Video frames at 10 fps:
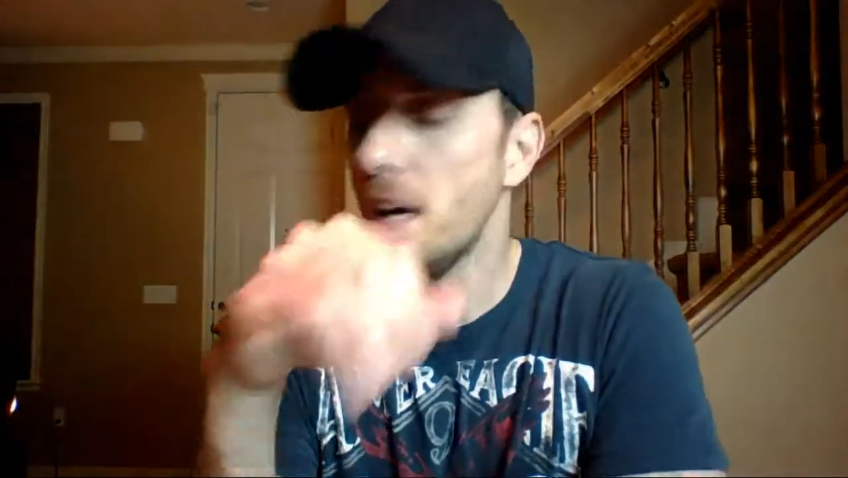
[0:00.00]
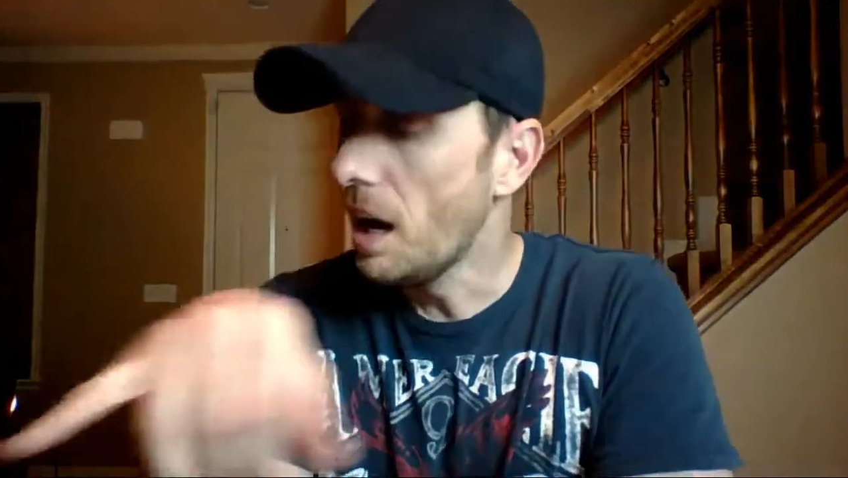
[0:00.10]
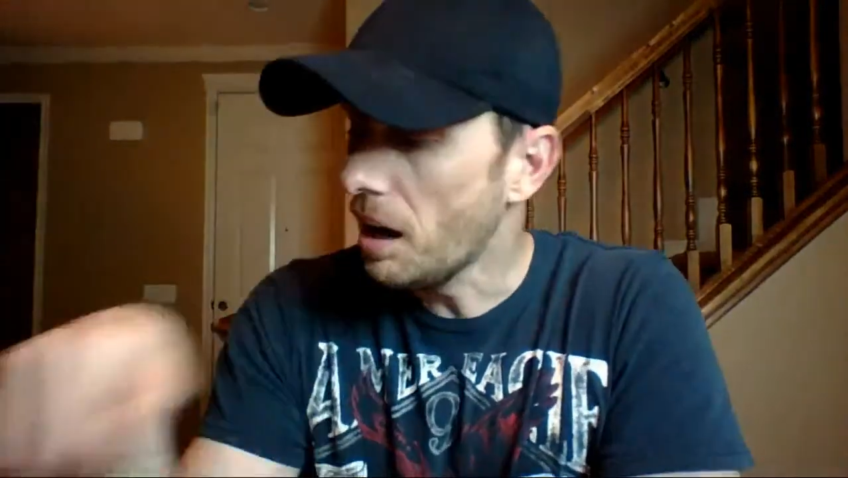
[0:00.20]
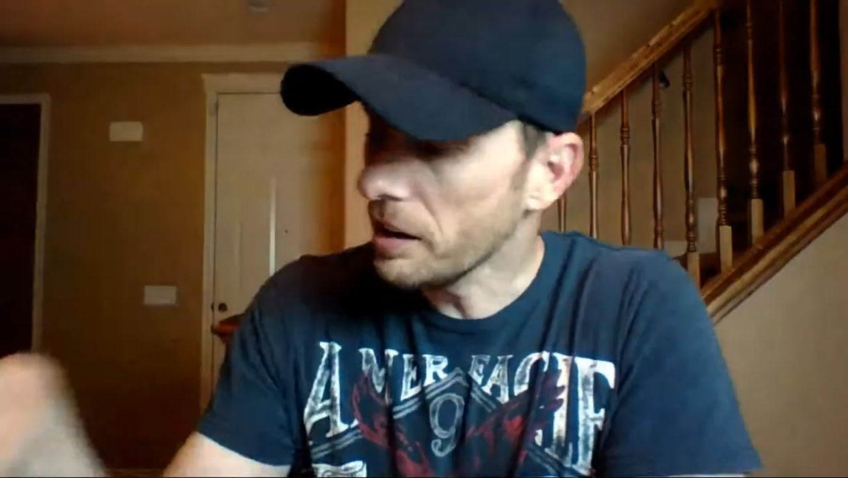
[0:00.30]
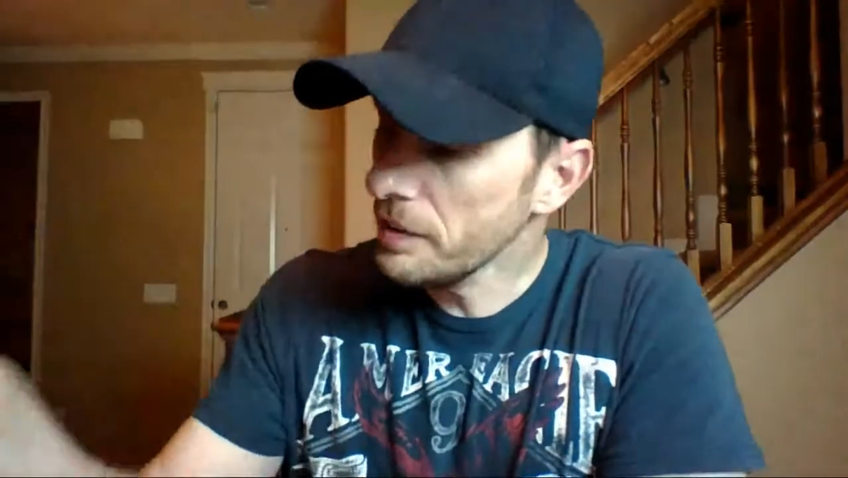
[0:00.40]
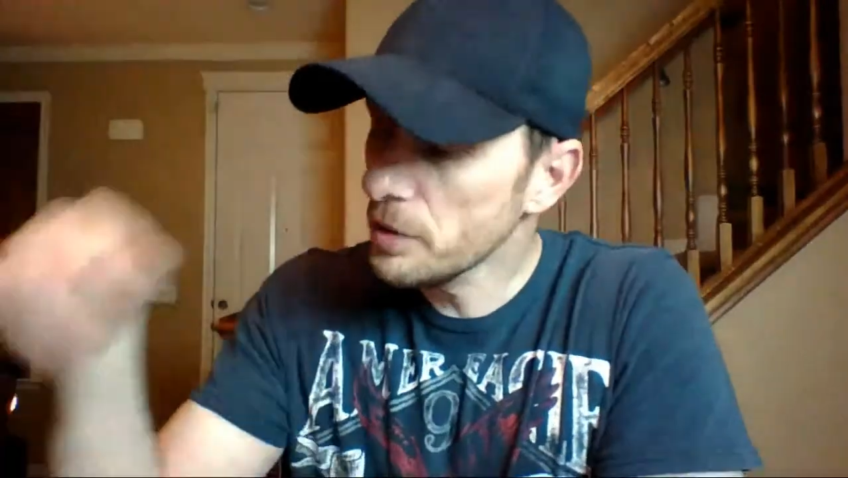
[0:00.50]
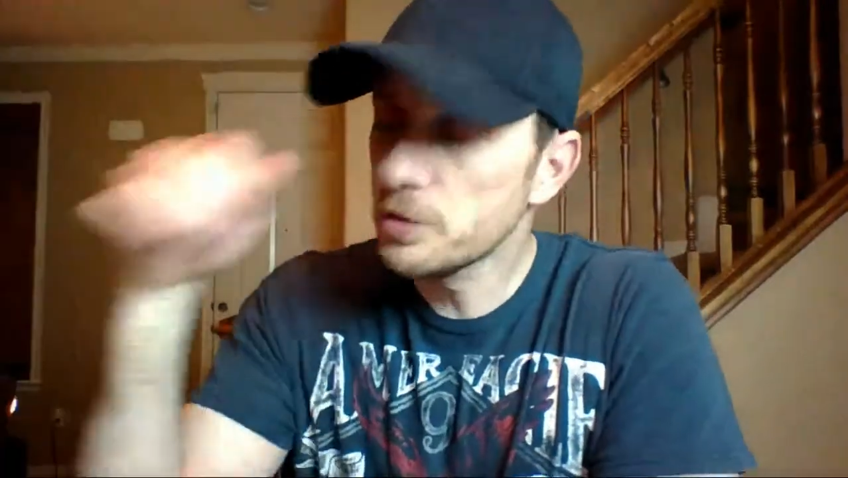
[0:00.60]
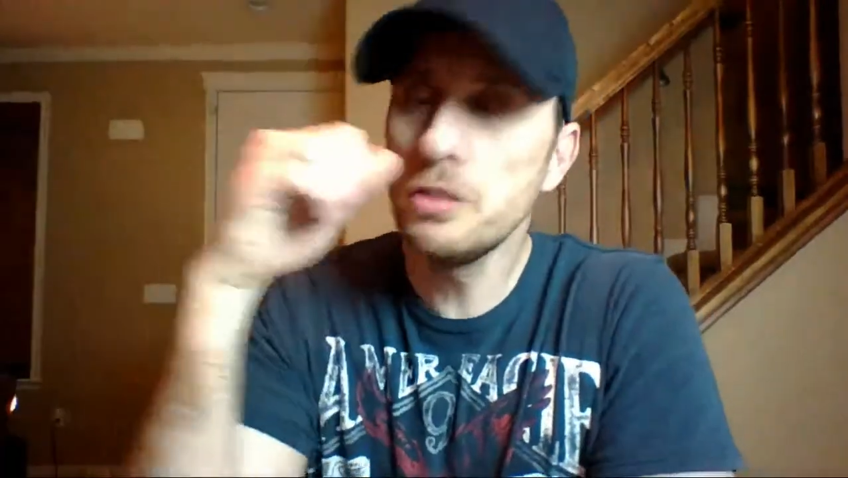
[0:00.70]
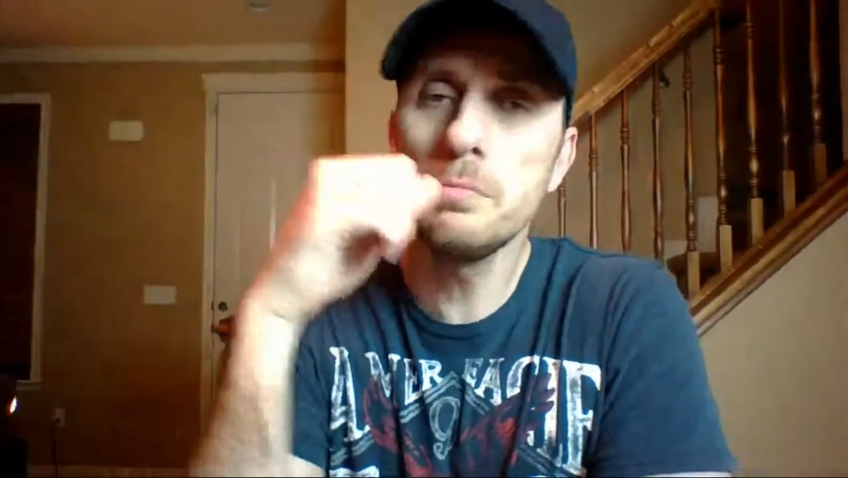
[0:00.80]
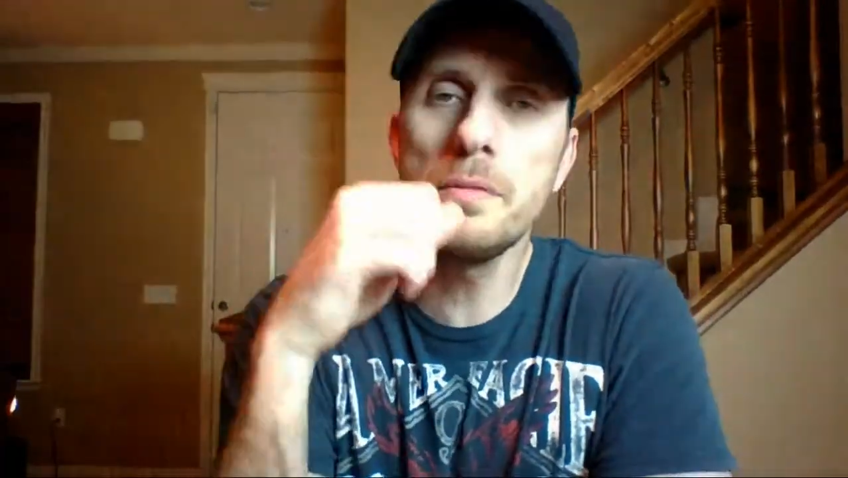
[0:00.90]
I'll give those
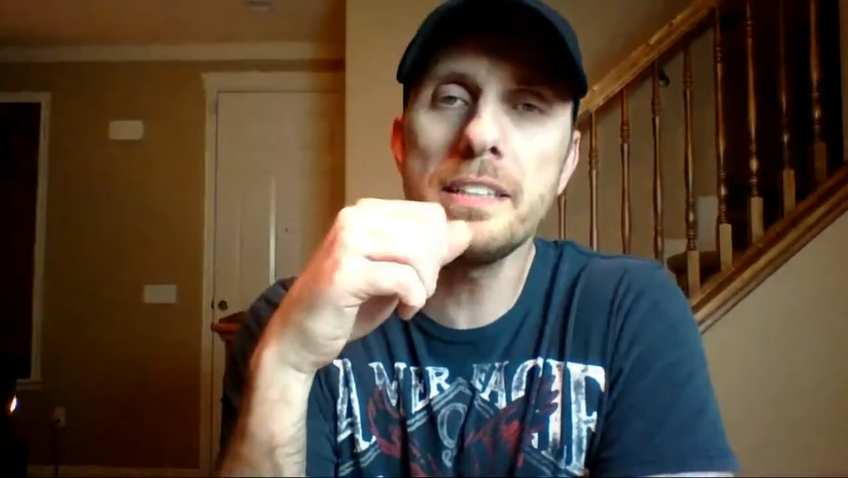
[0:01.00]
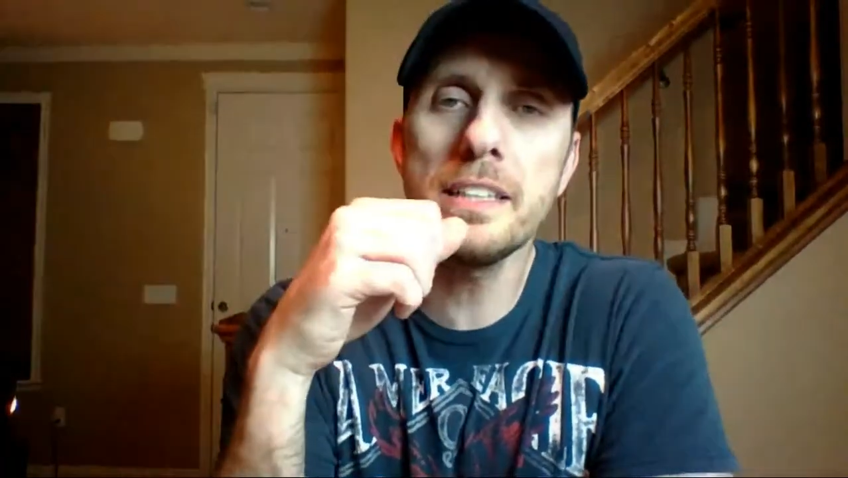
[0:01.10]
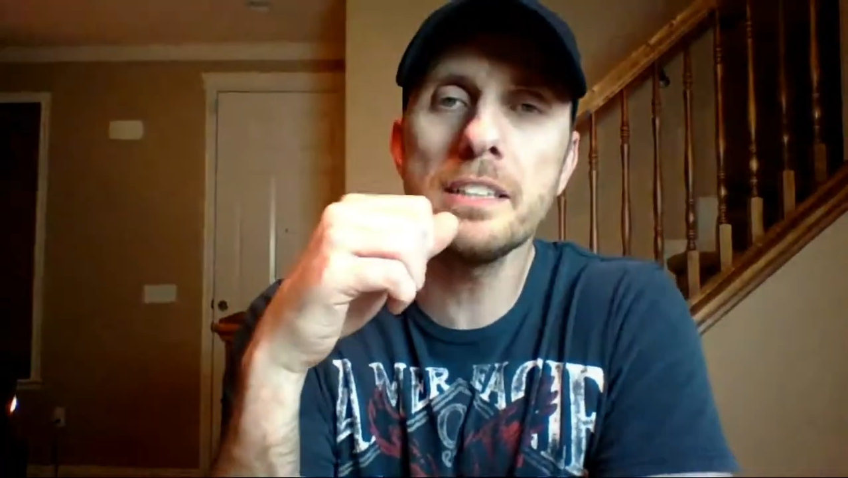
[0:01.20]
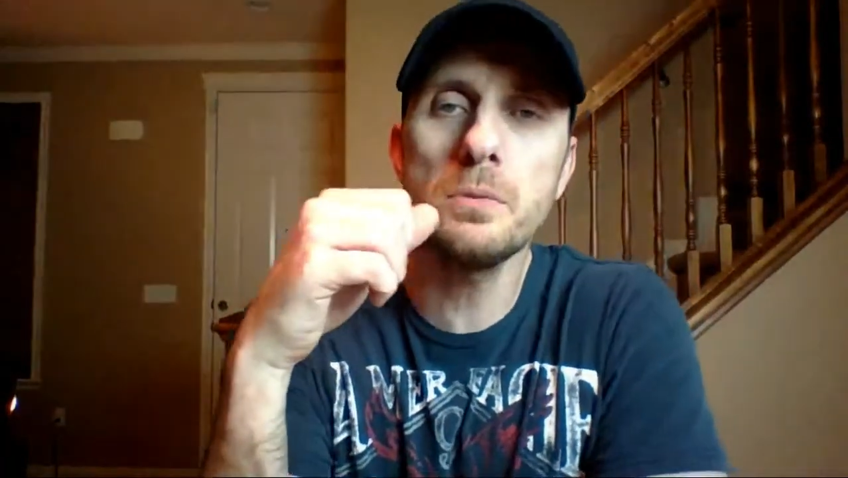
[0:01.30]
two movie tickets